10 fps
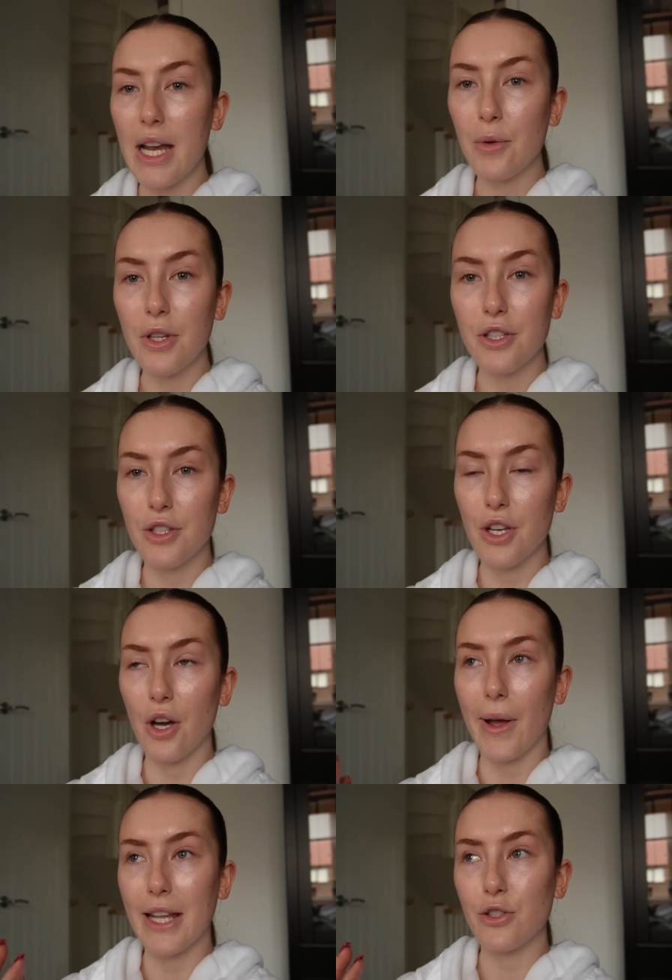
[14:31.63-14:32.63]
anyone that doesn't
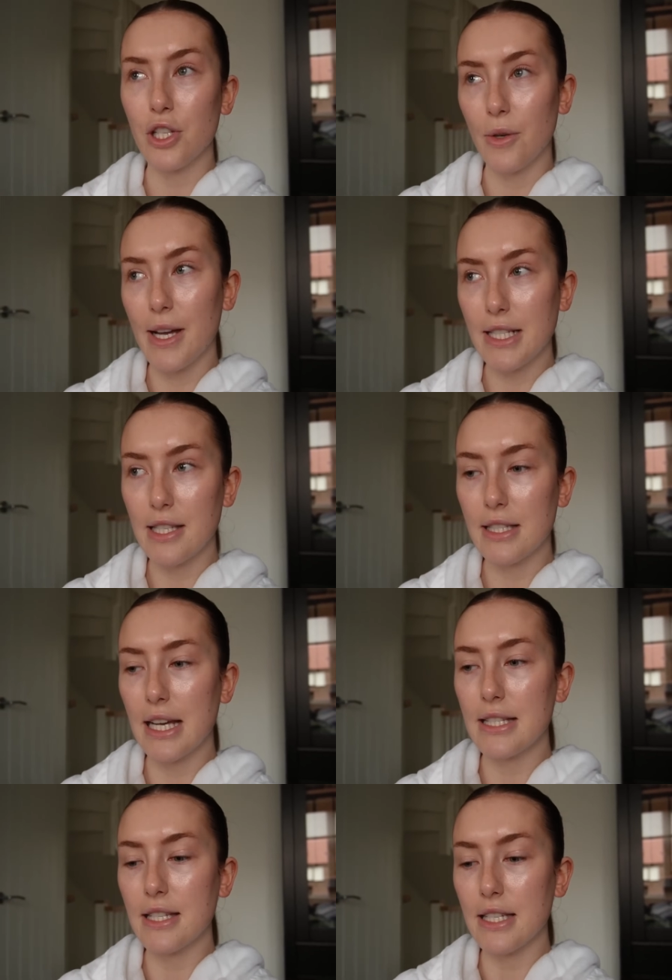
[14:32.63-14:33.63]
know, it's two
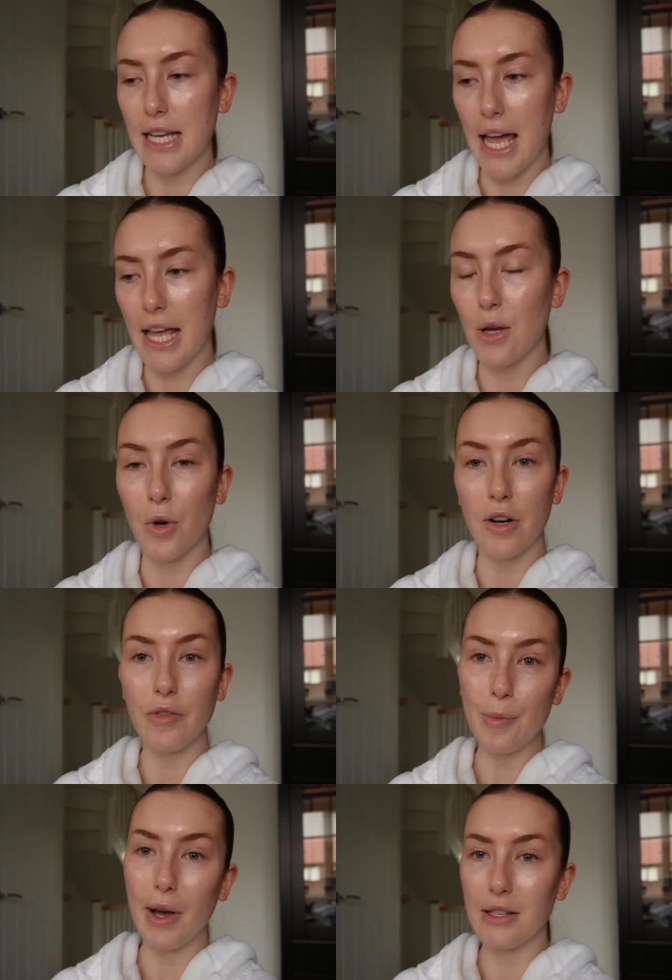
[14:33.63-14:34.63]
exercises a day. One of
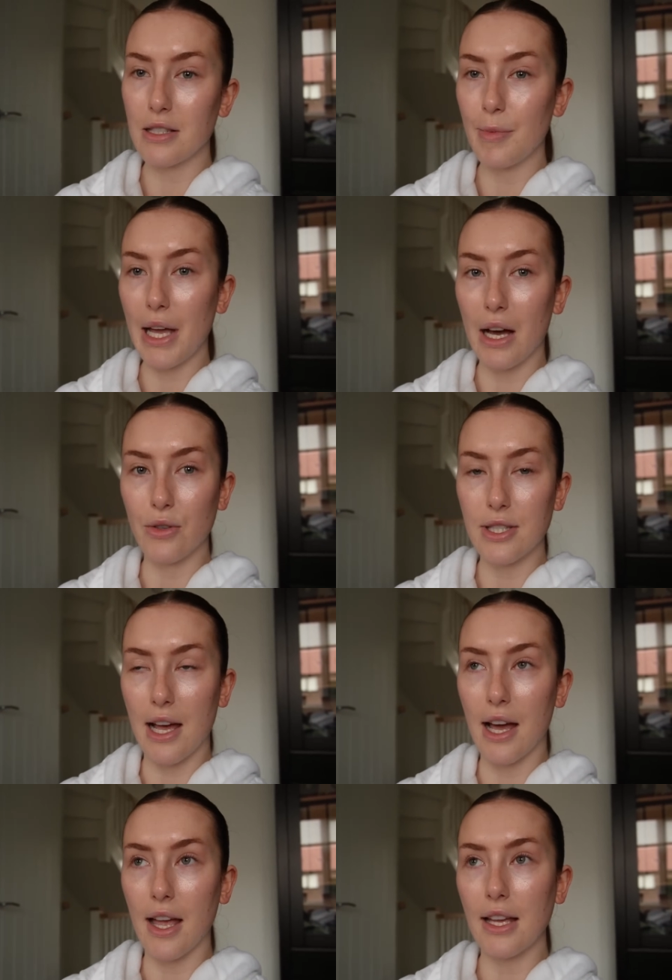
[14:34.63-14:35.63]
them has to be
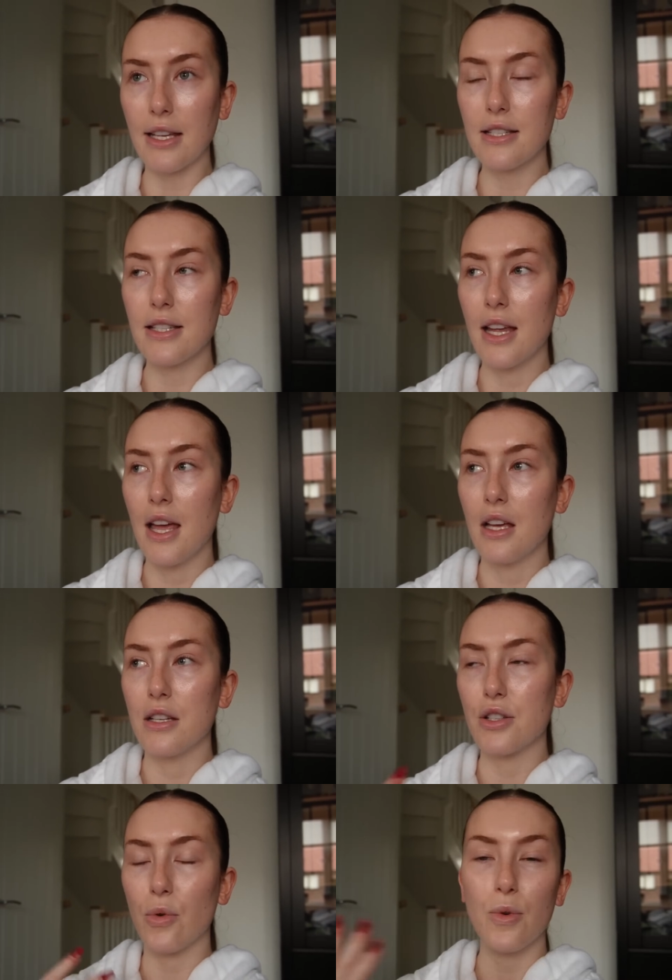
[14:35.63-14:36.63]
outside
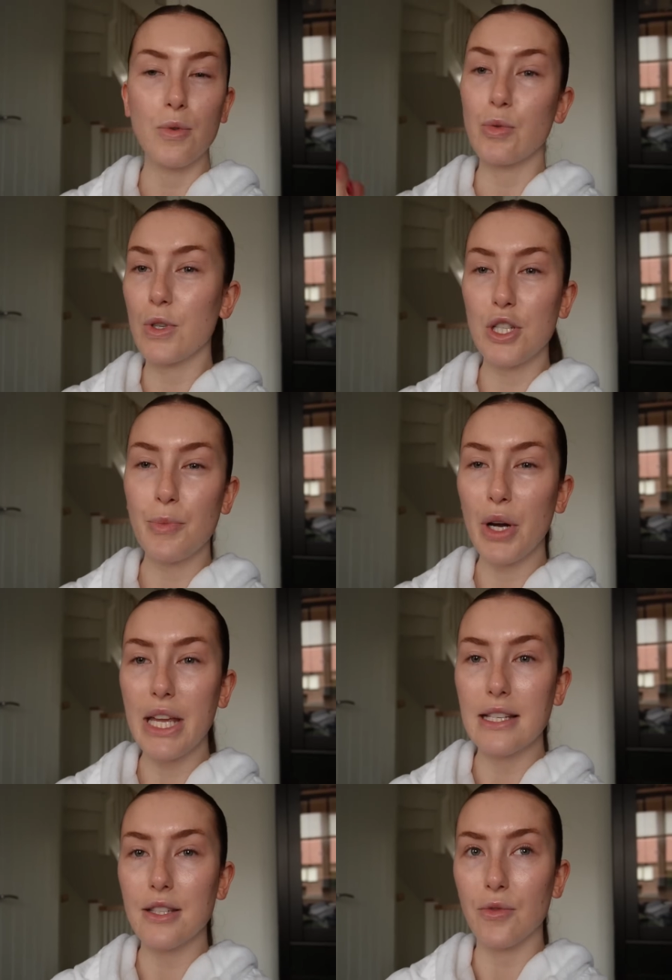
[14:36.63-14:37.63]
so, which is pretty
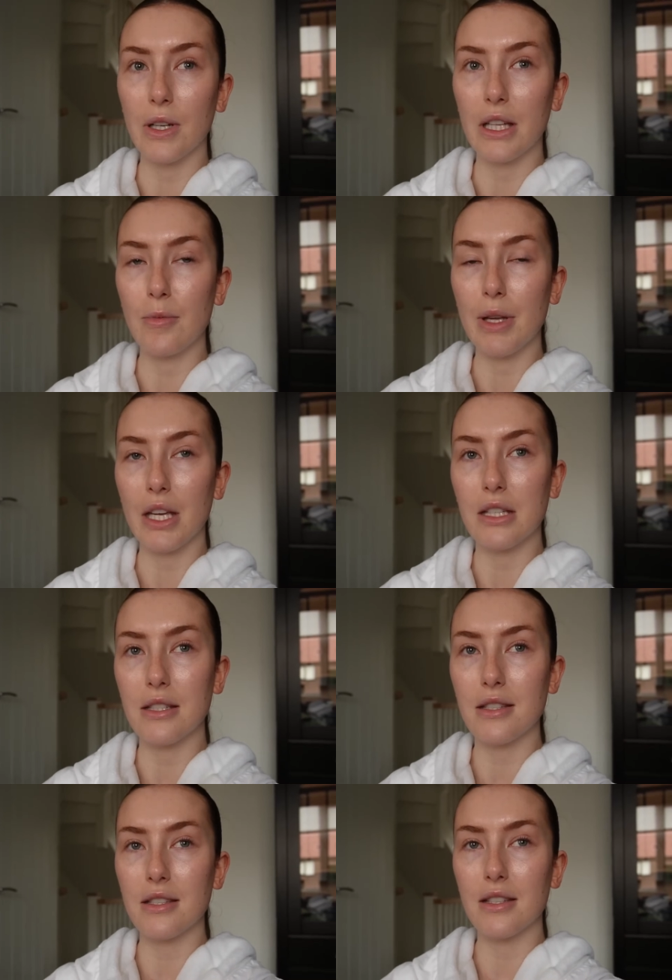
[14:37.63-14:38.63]
easy really
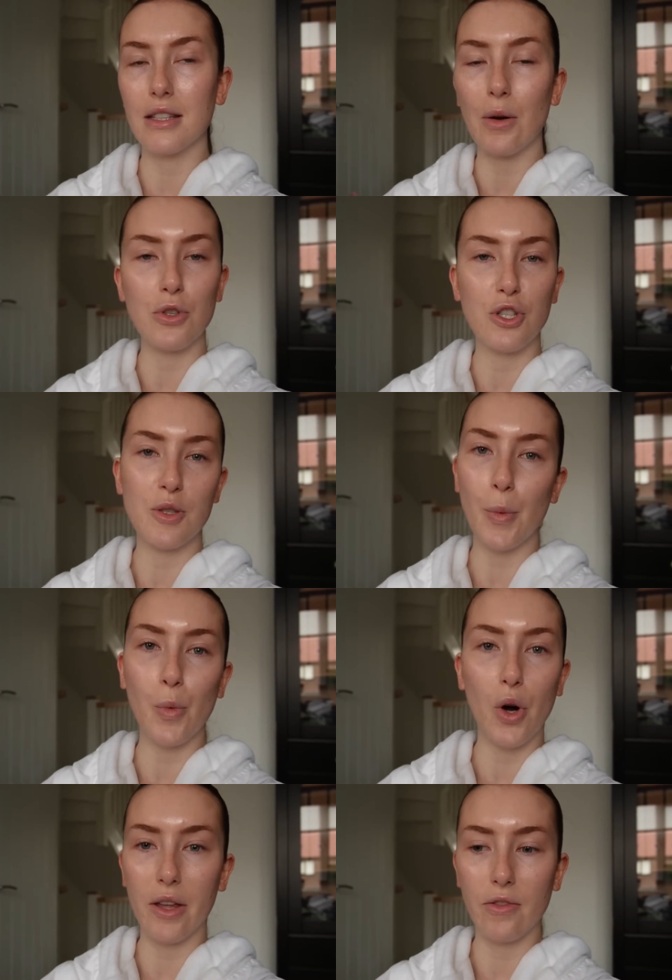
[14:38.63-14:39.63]
because that would just be
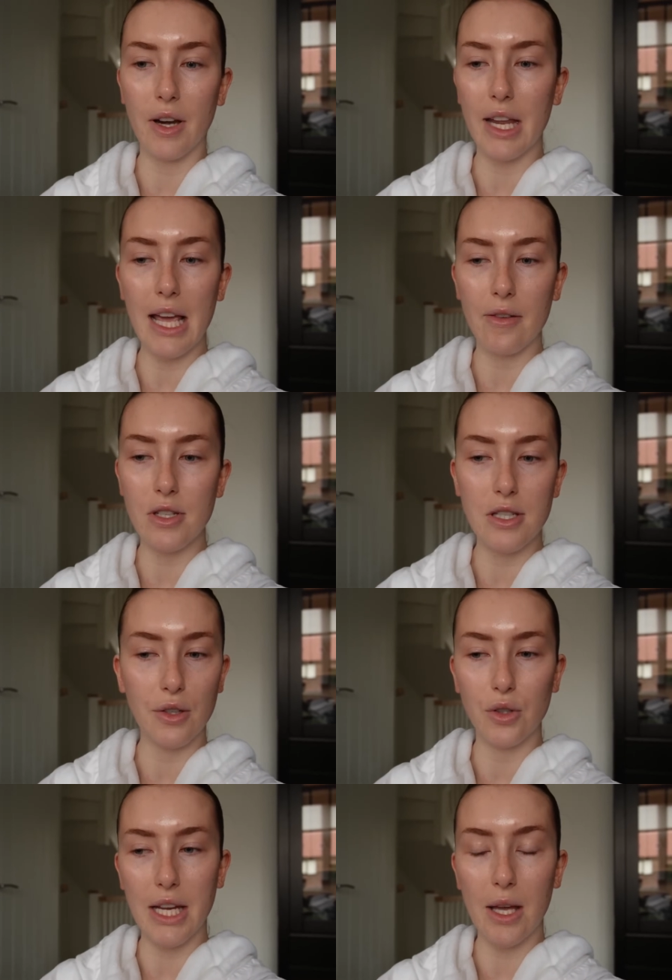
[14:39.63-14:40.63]
walking Freddie every
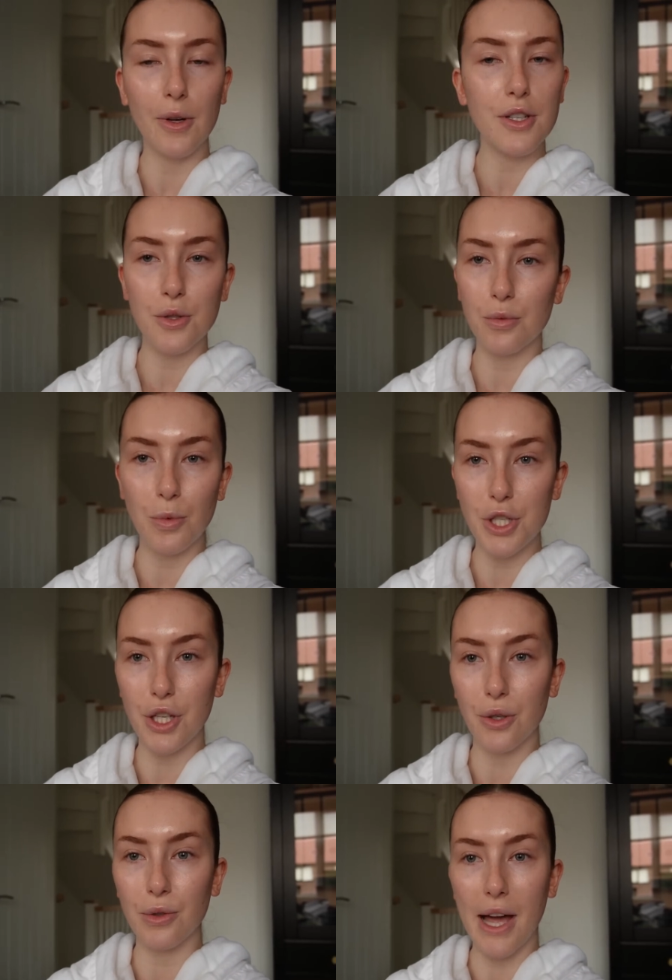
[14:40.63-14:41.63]
single day, which we
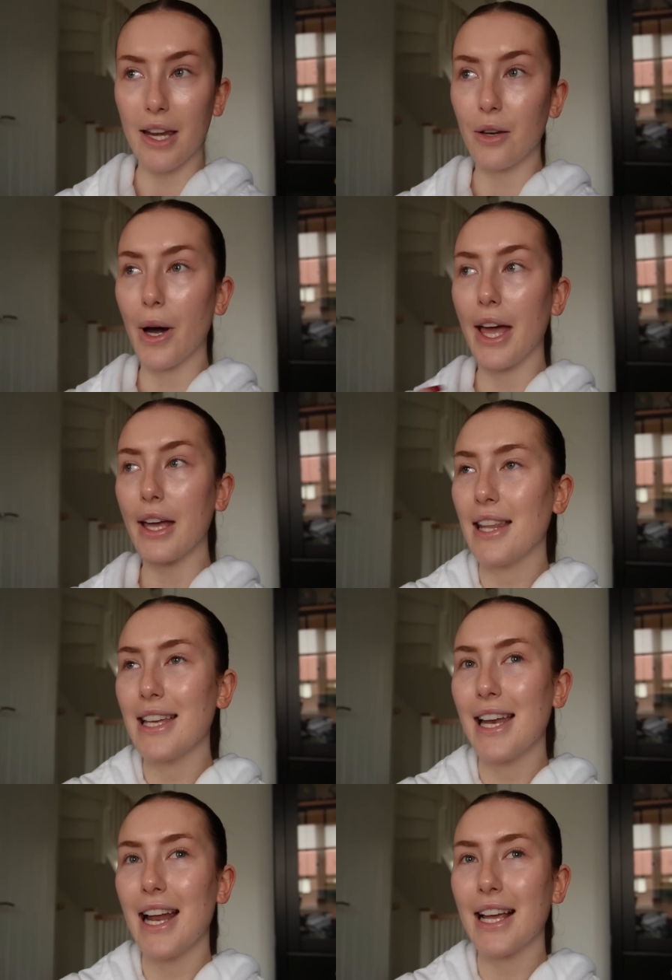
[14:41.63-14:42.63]
do anyway. And
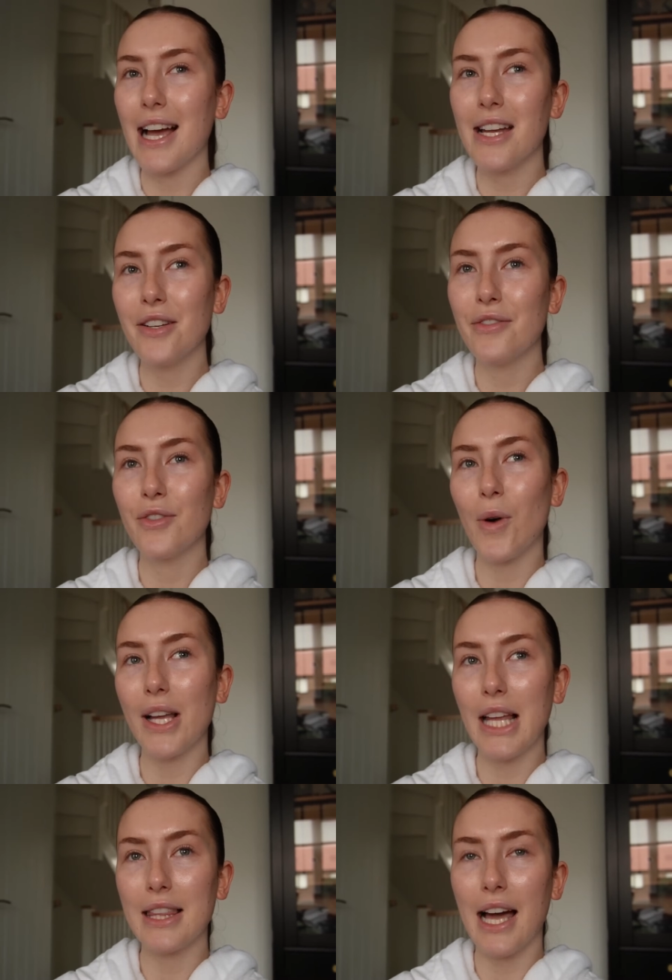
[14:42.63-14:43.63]
then I kind of
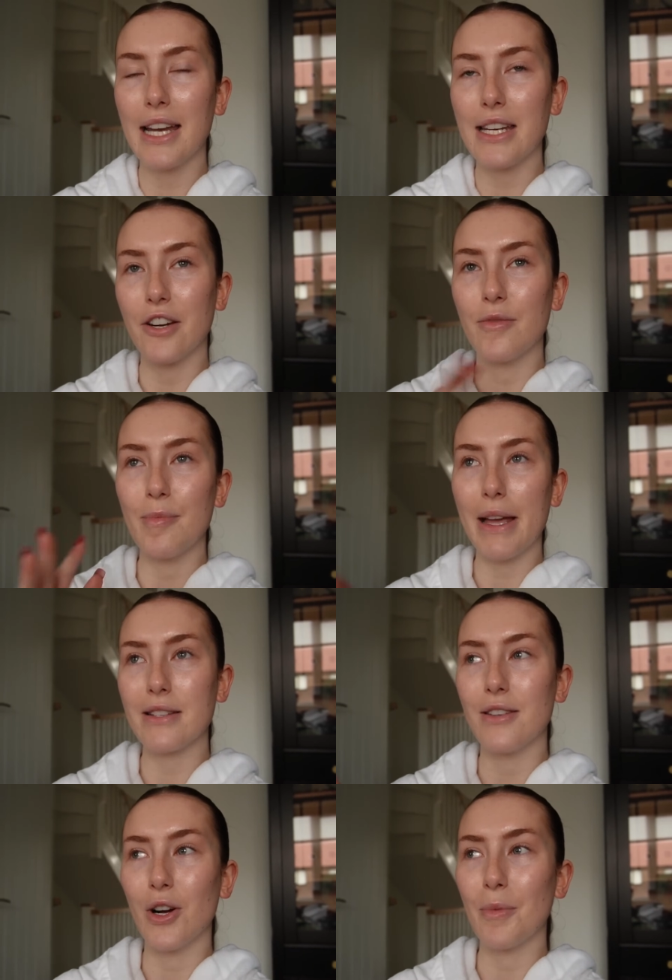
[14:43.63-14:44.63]
quite like the idea of
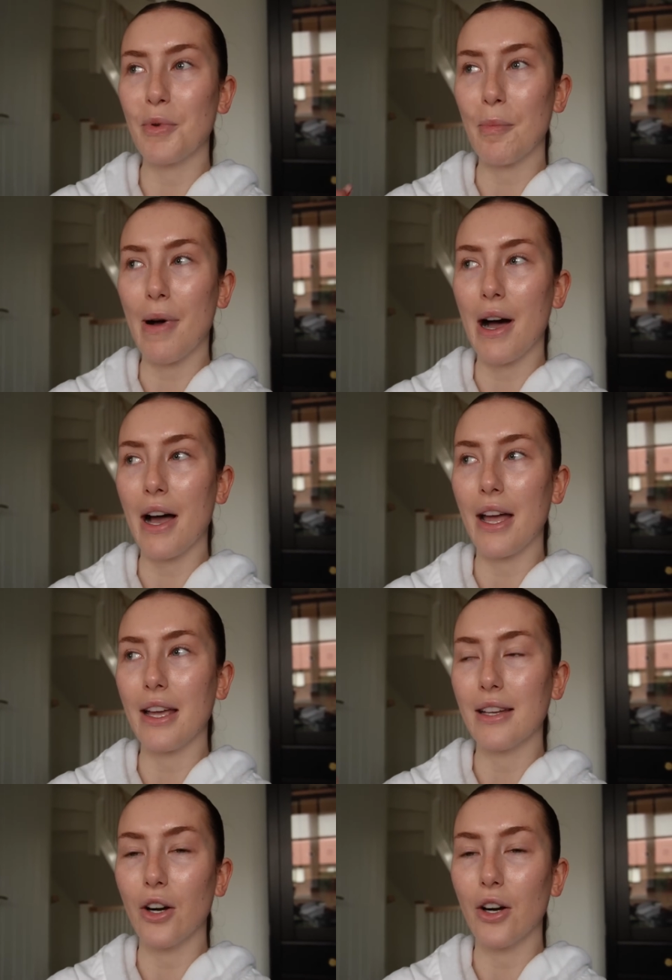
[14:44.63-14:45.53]
mixing up my